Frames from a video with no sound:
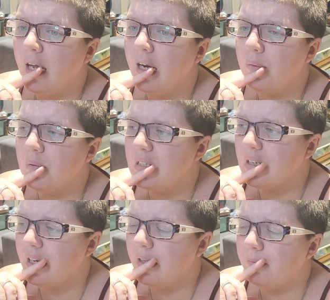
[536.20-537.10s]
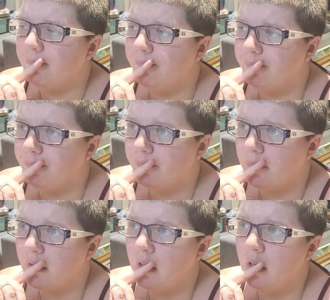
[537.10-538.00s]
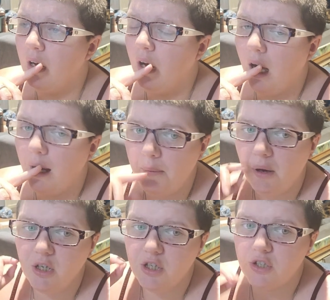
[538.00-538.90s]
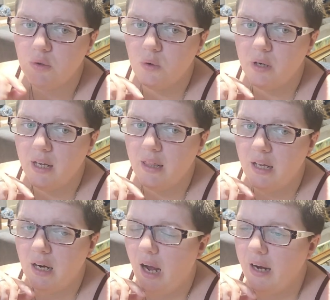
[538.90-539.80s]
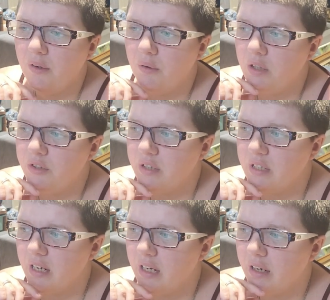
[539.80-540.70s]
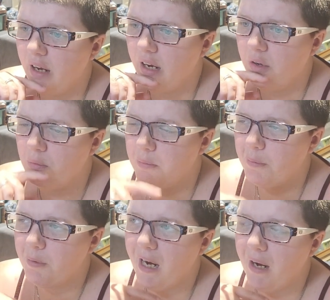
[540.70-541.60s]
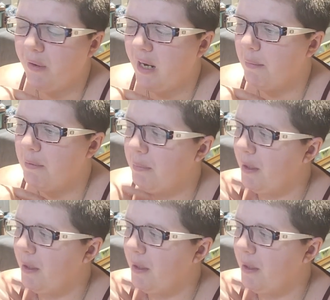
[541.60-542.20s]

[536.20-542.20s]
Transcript: And I was like, I'm not sure. And then I don't understand. I don't remember how it happened.